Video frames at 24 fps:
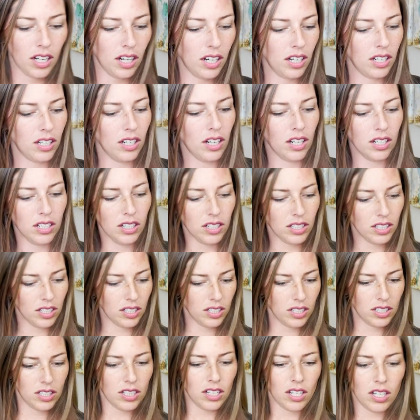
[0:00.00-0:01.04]
La la la
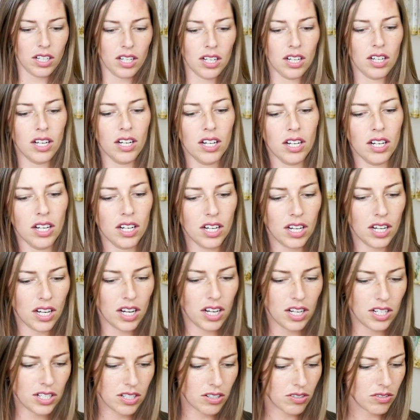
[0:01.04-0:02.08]
la,
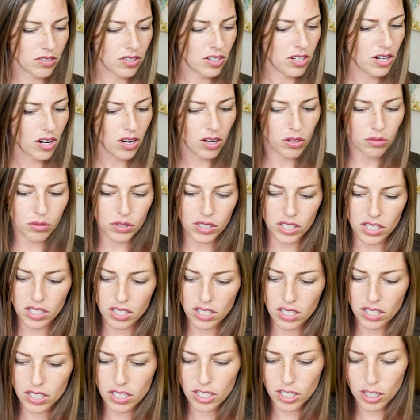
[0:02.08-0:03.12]
I
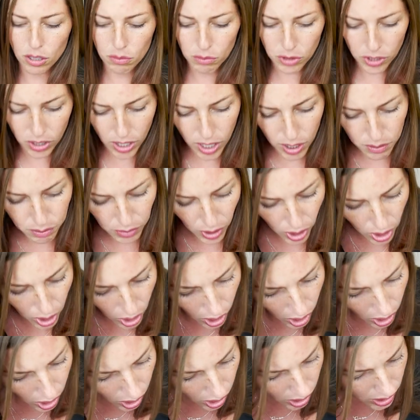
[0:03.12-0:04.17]
don't know what number I'm
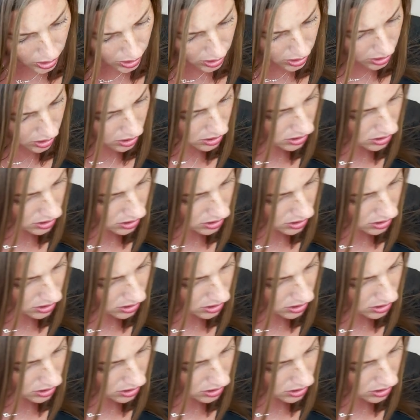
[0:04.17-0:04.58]
on.